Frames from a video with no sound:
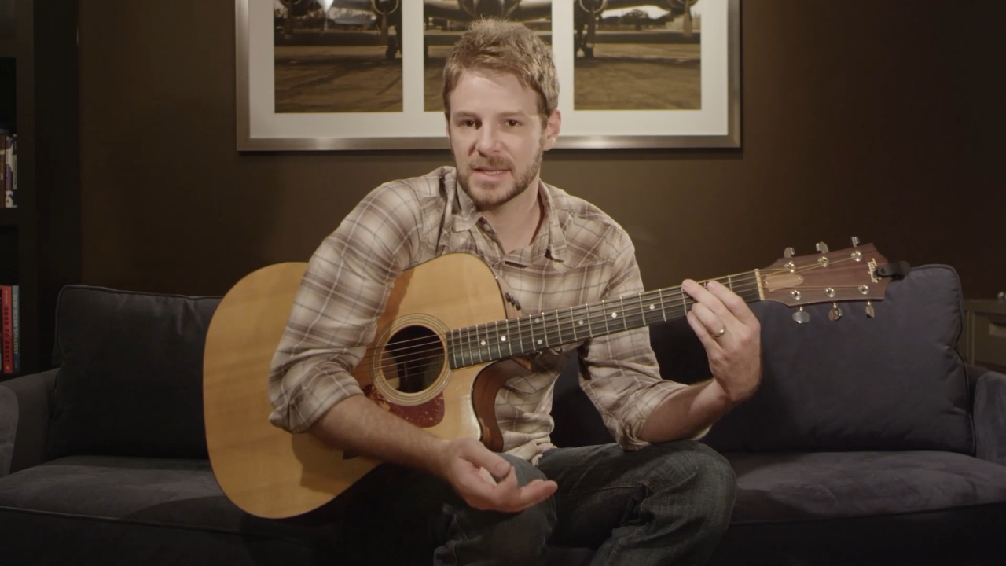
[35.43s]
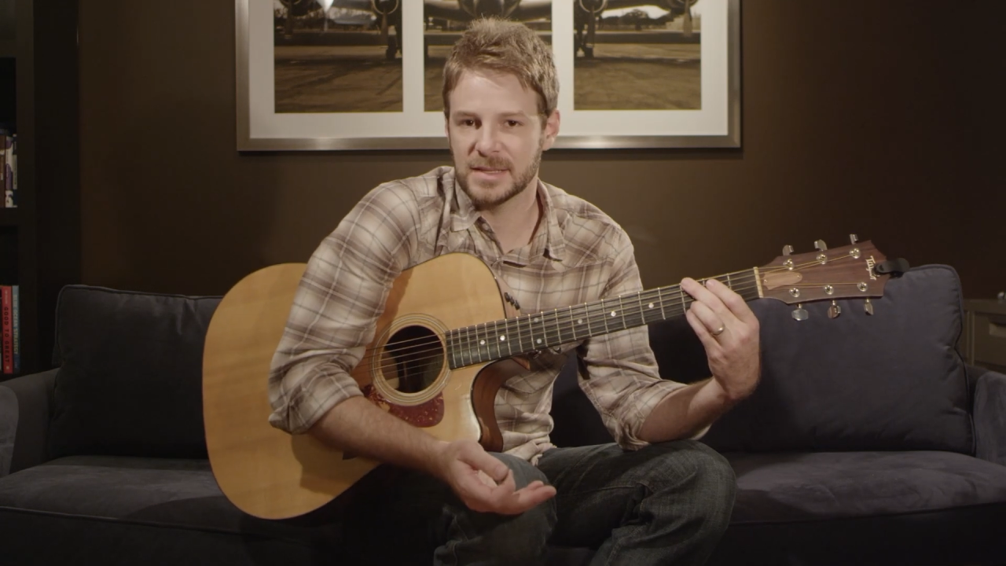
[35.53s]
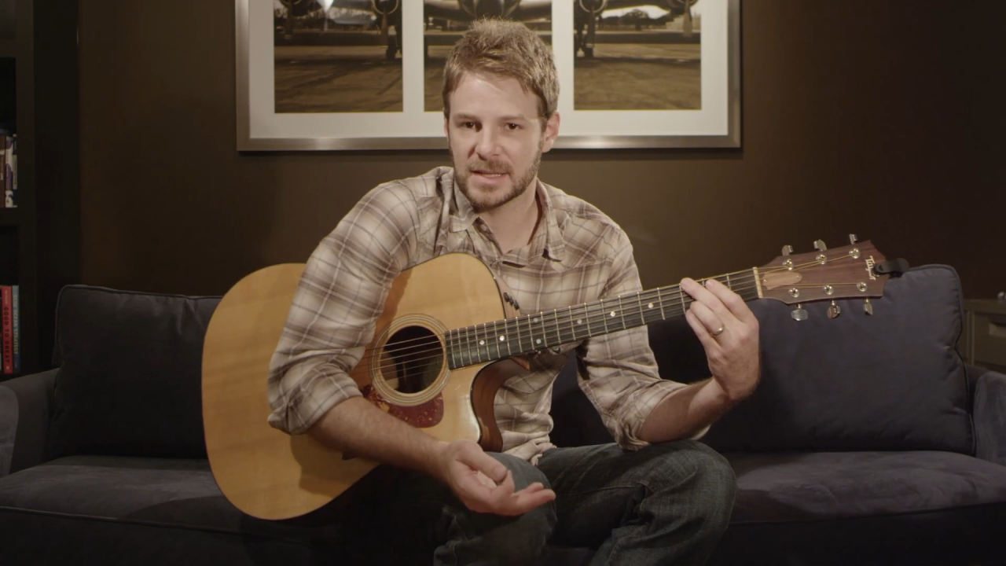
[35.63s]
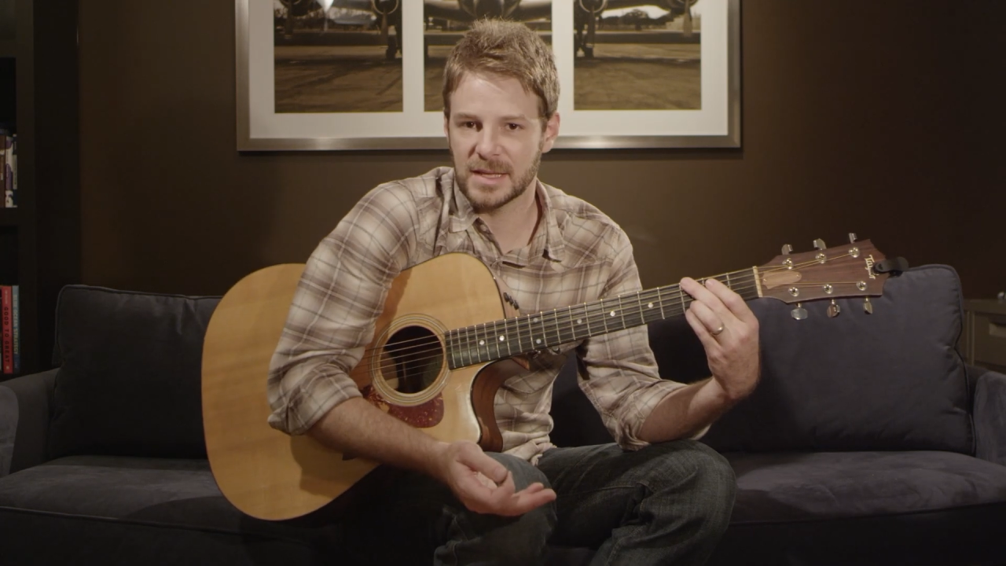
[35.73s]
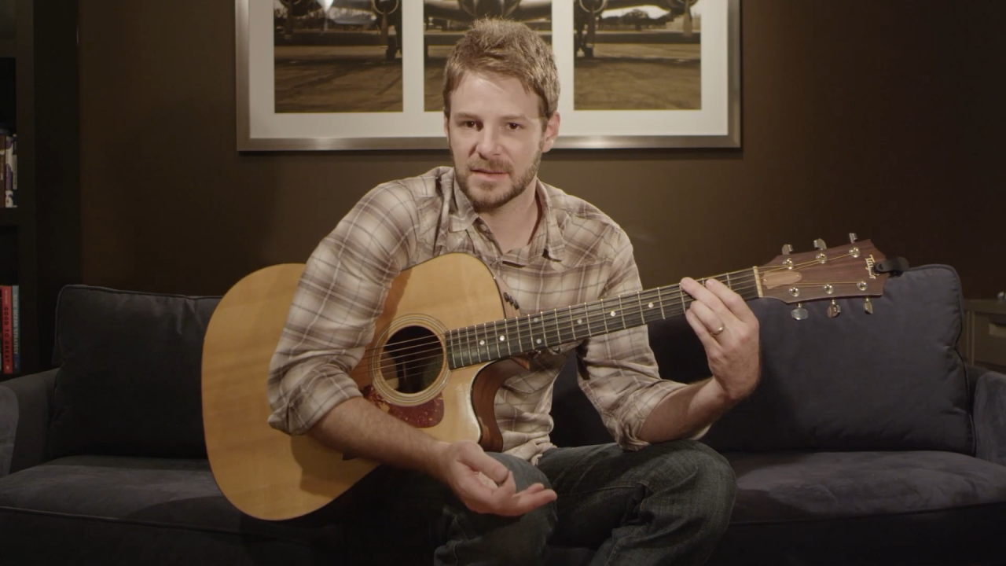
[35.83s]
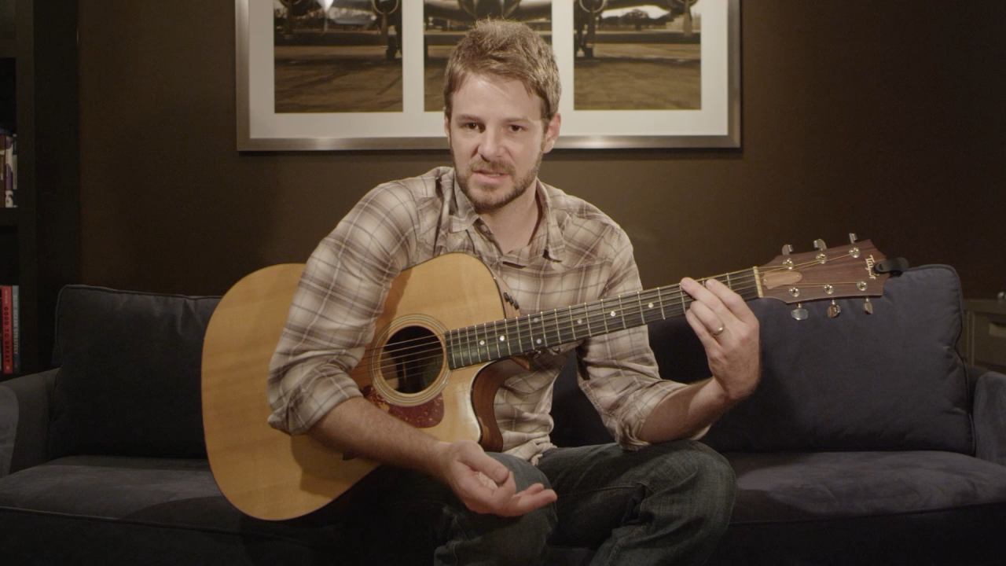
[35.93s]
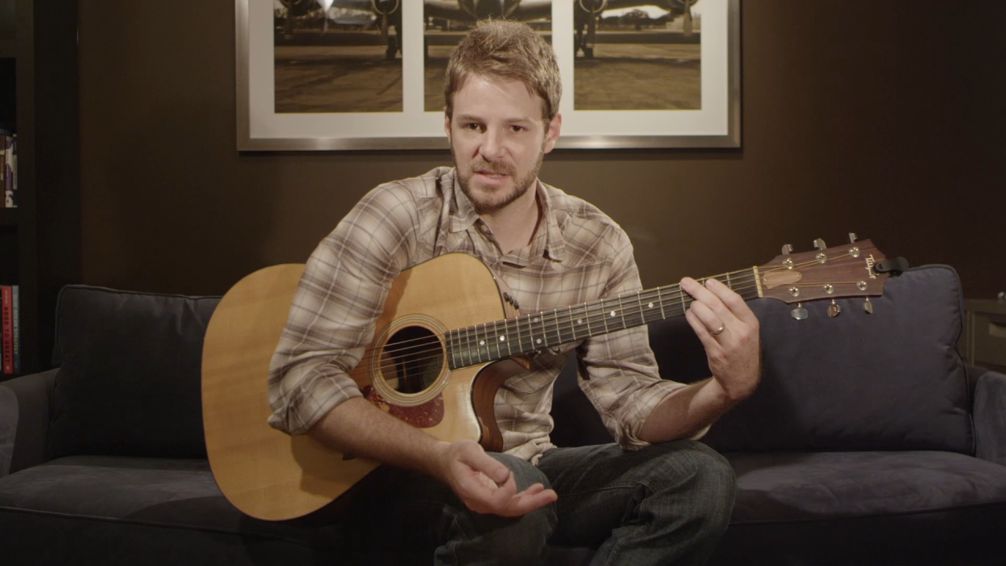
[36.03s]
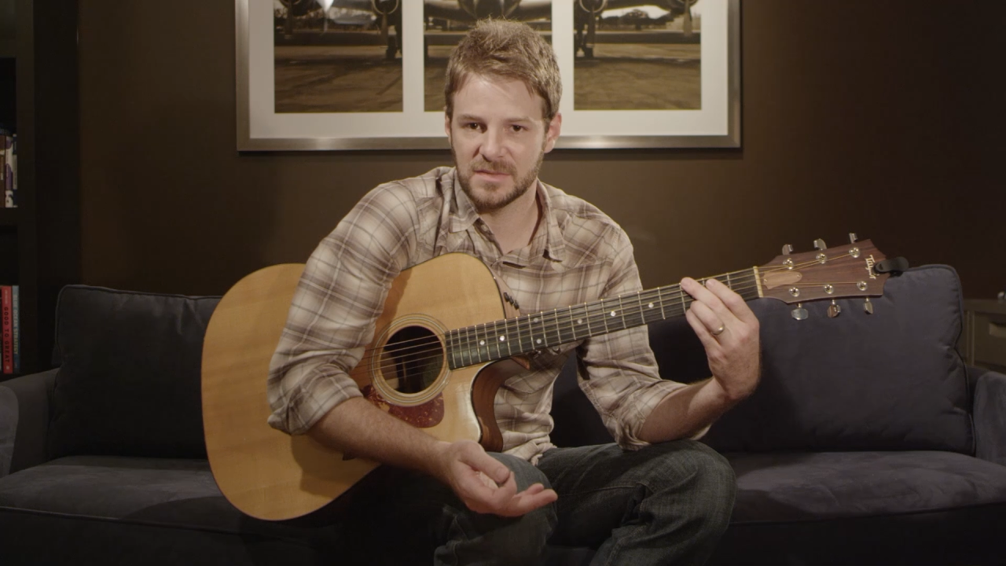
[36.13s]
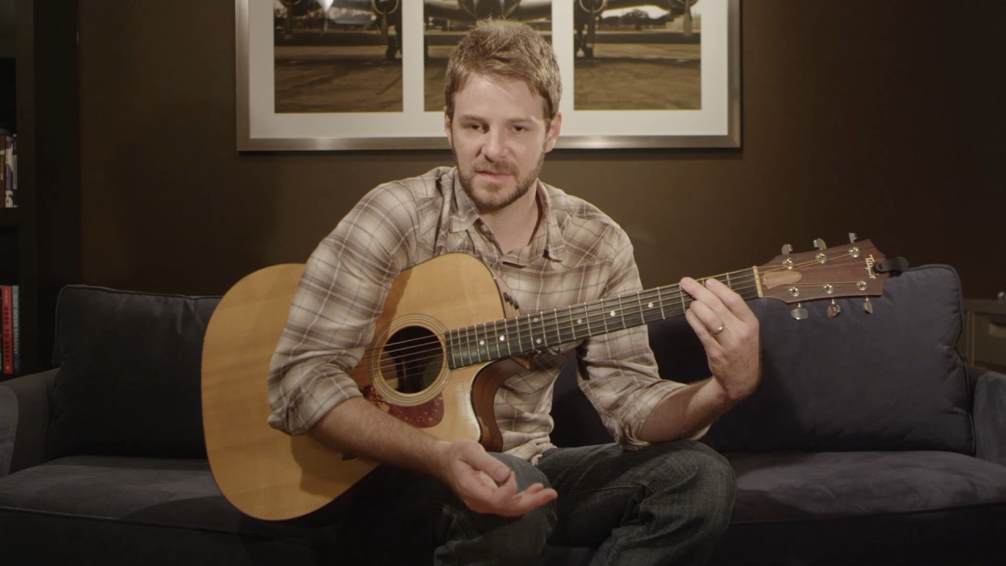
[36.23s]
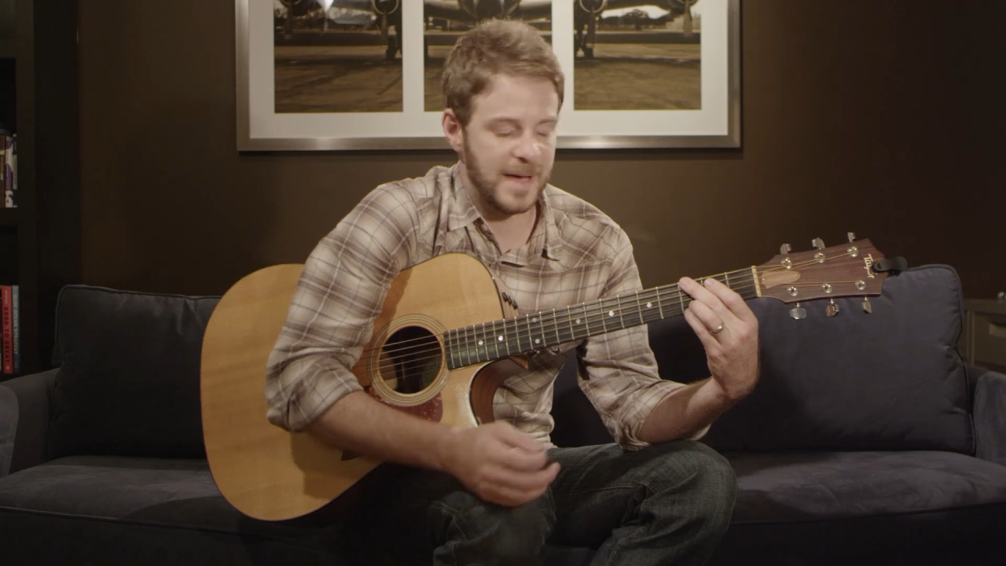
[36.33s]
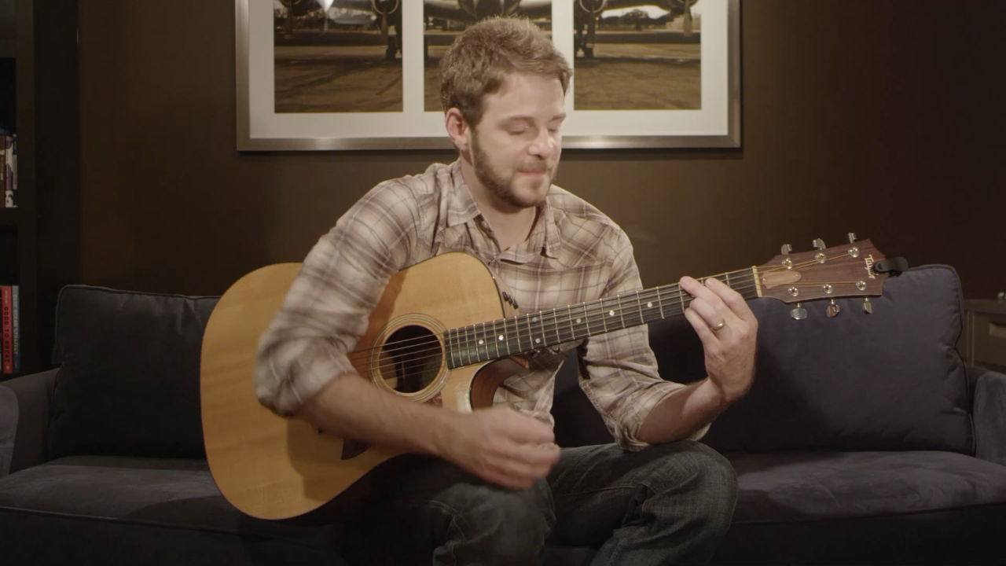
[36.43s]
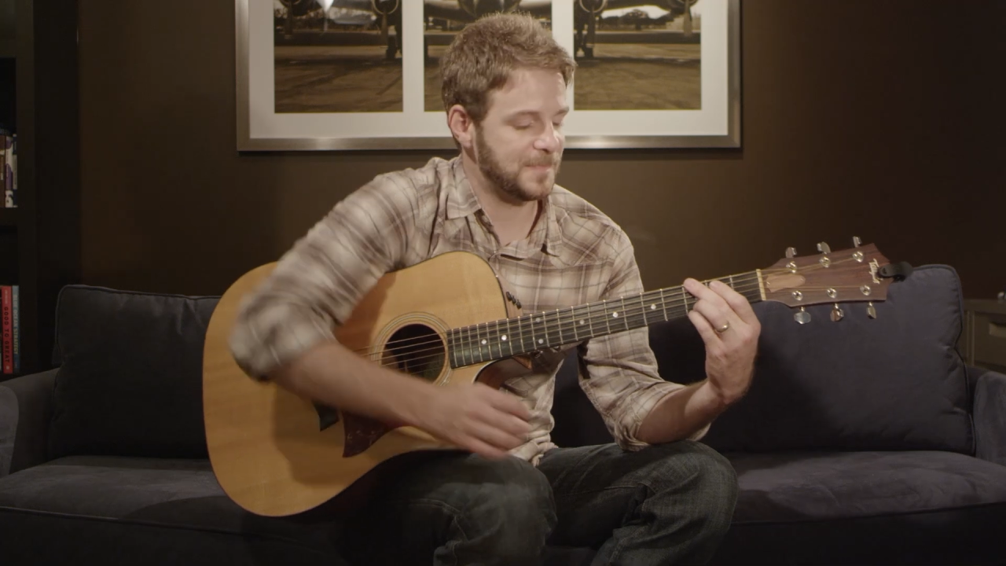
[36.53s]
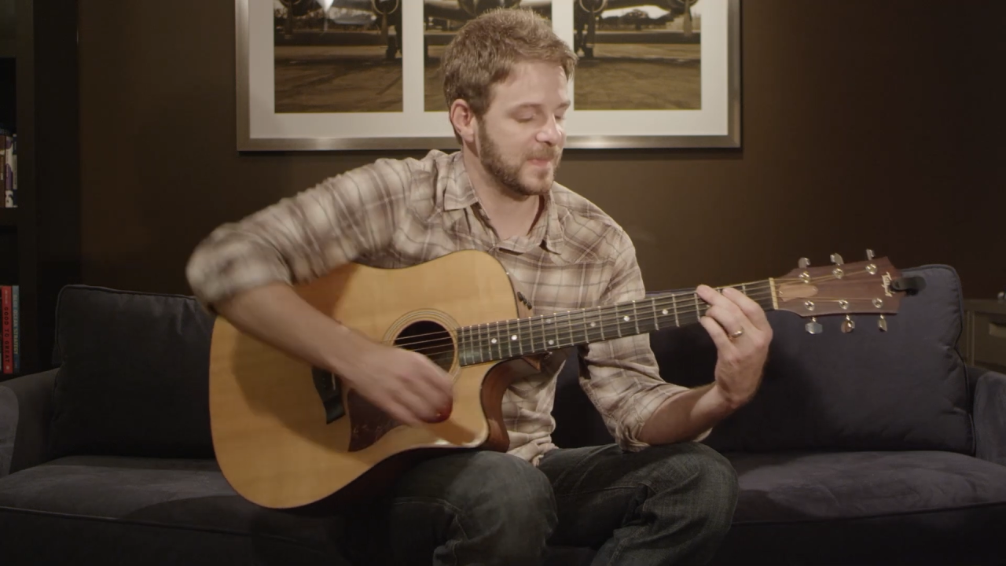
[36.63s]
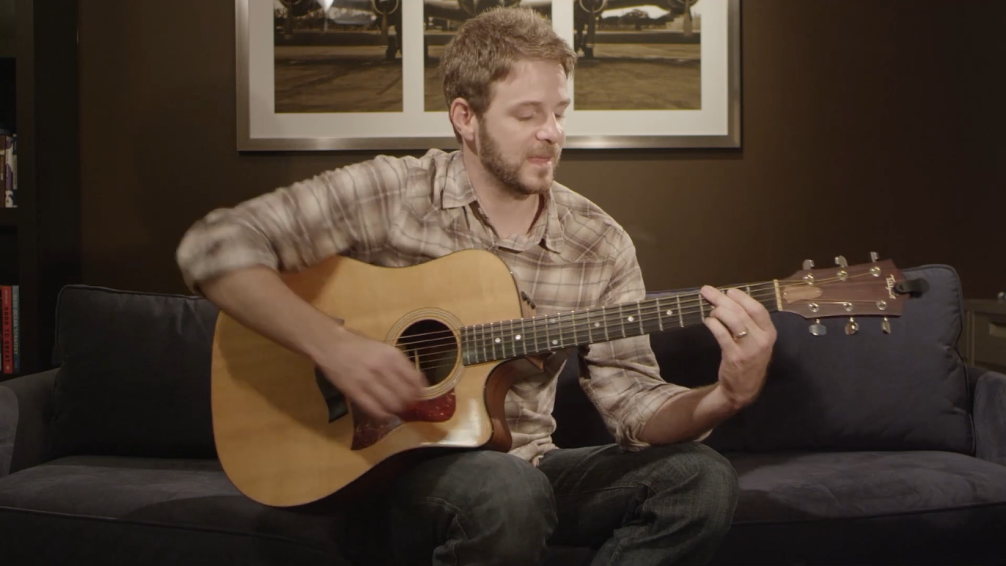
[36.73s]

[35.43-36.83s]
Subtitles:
in the key of G flat.